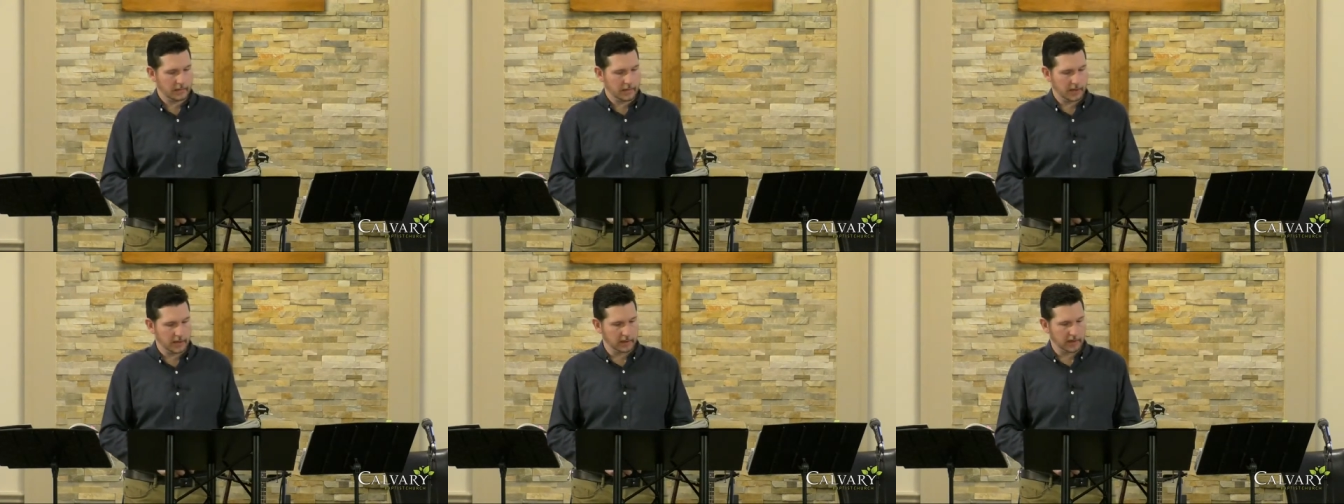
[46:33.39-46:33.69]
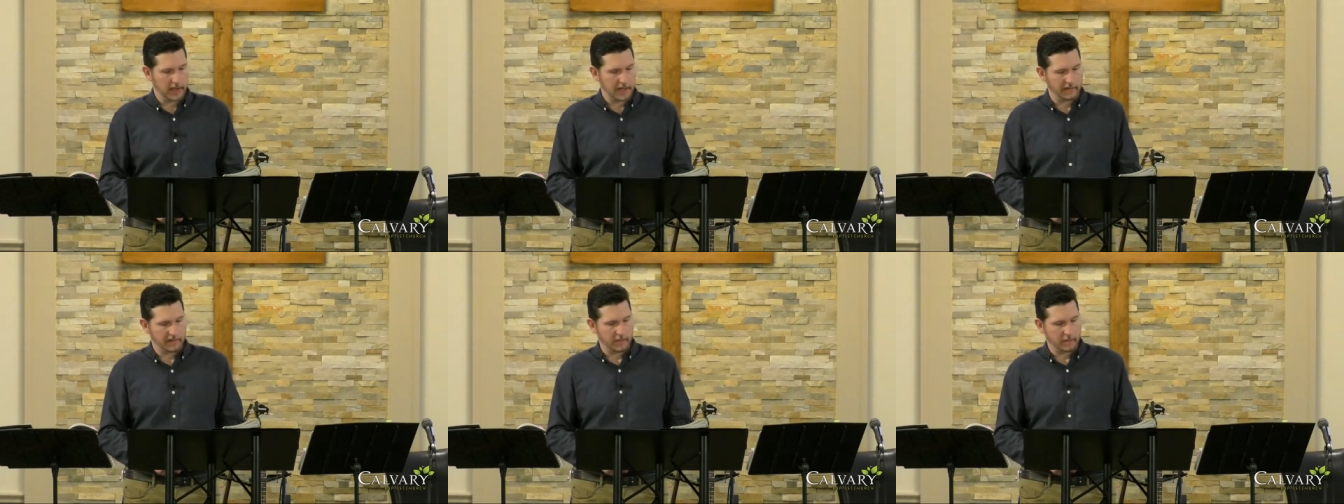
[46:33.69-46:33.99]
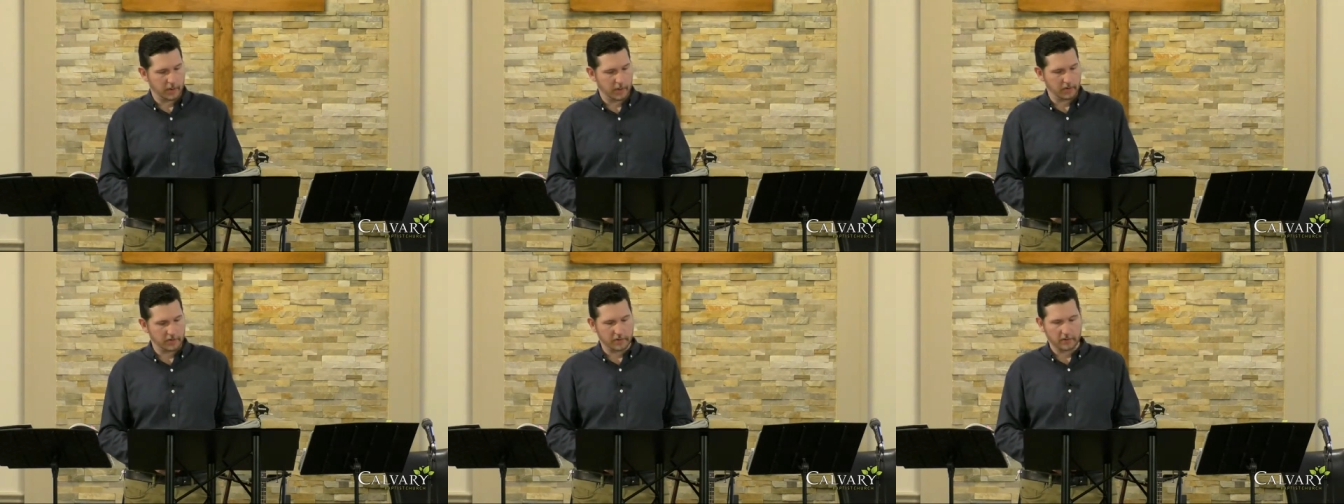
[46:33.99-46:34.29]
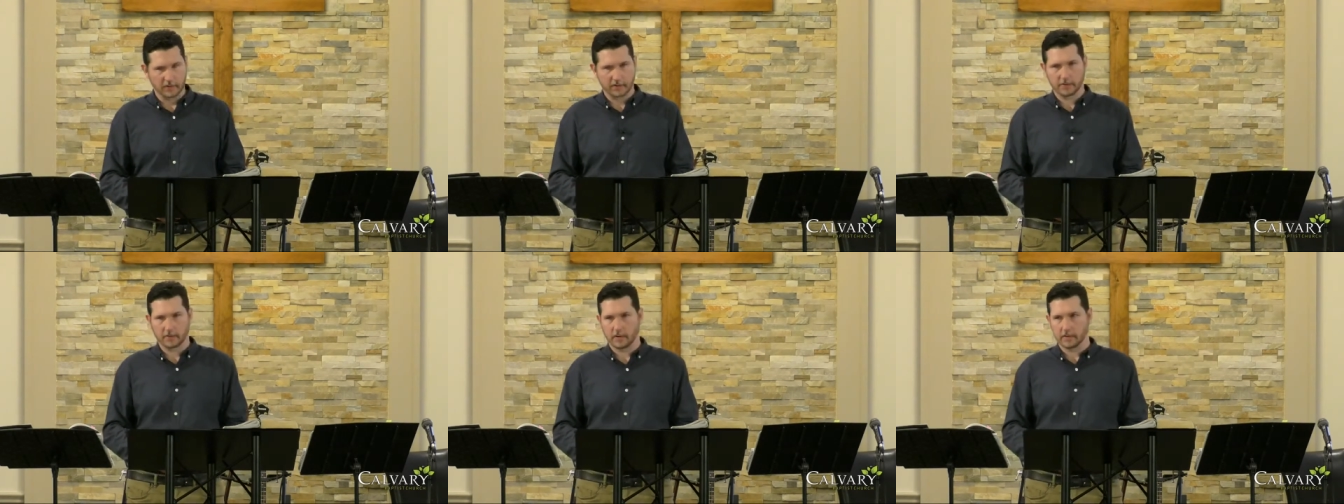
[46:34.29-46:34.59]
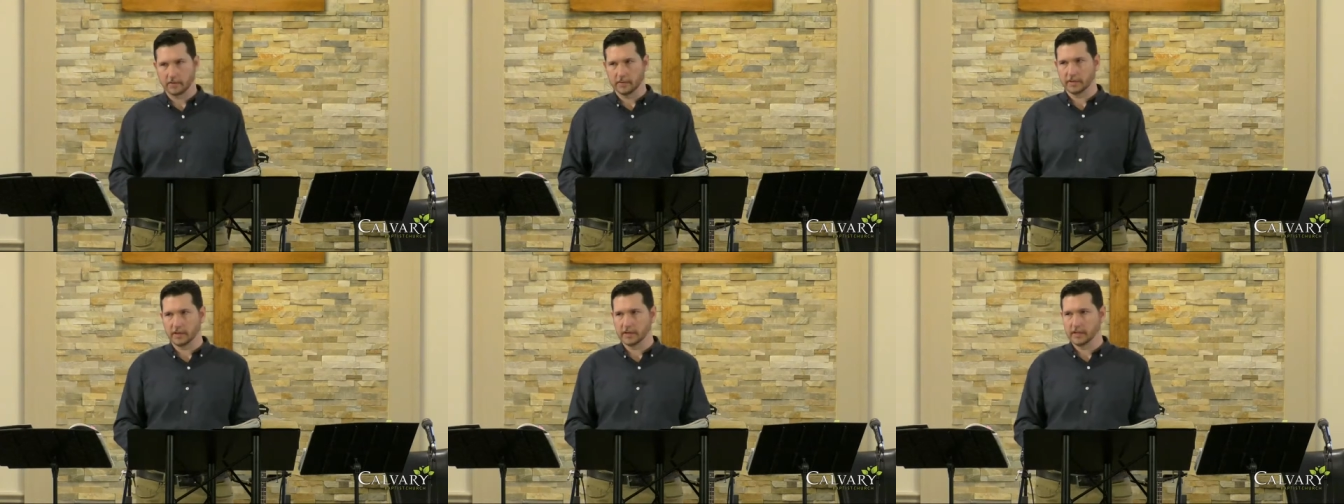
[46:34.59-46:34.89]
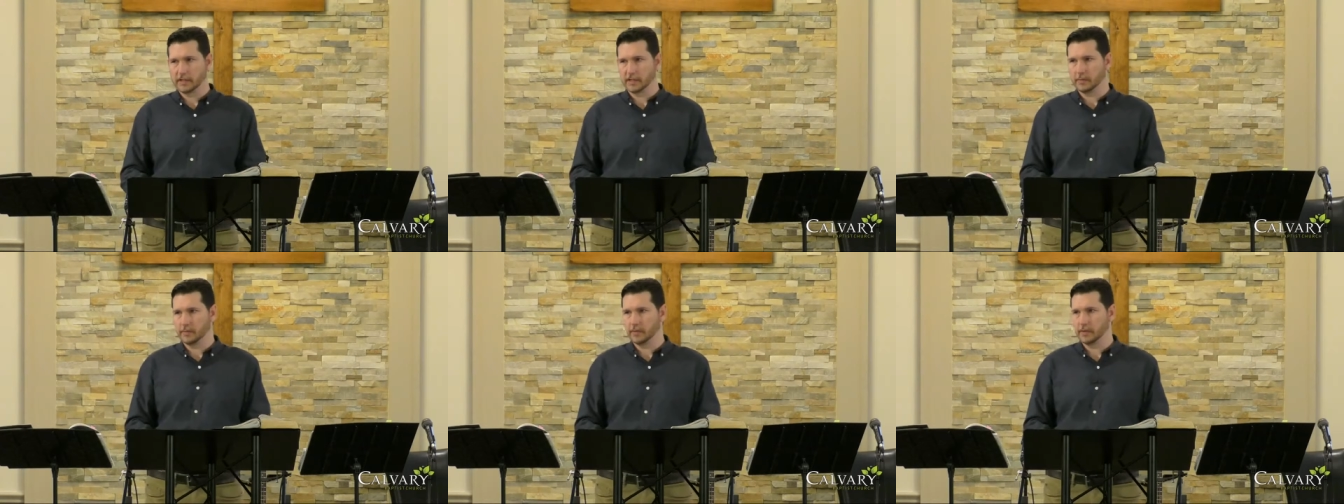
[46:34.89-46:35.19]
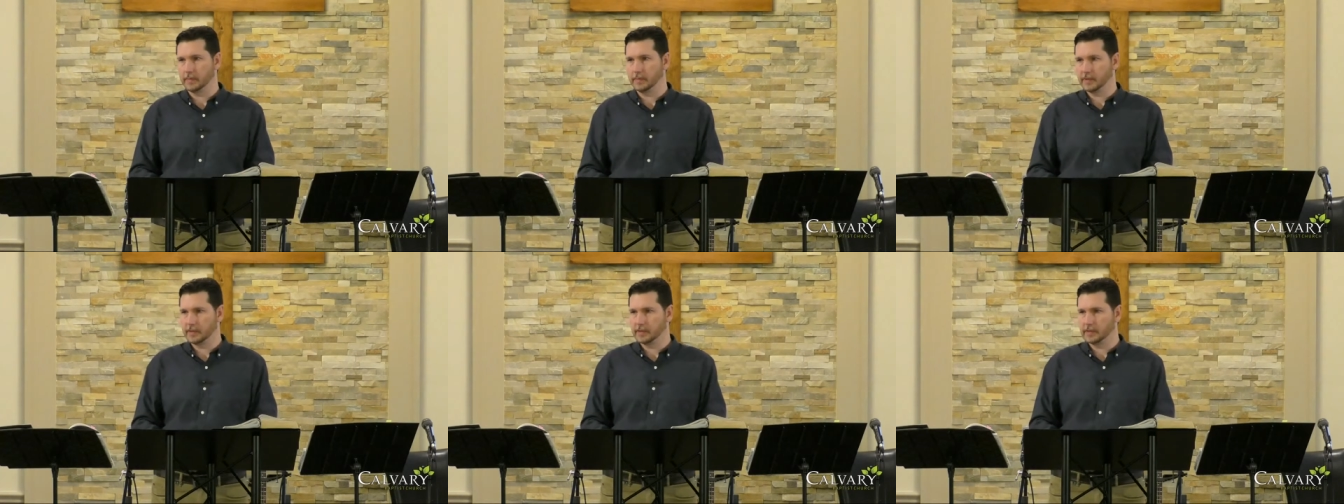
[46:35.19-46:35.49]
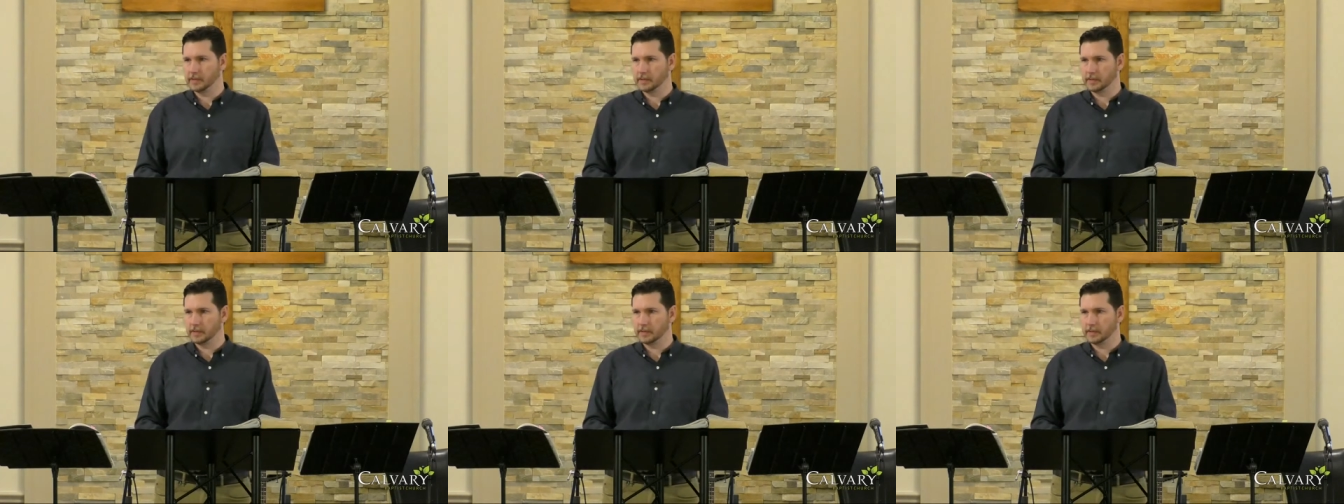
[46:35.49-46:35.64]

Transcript: in light of your personal struggles and disappointment?